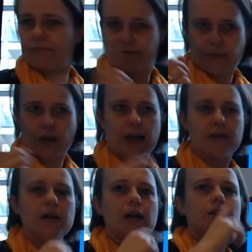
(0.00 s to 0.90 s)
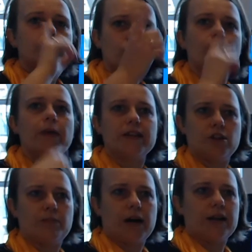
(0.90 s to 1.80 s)
Okay, do
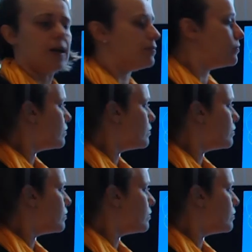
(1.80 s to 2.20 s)
mention my name.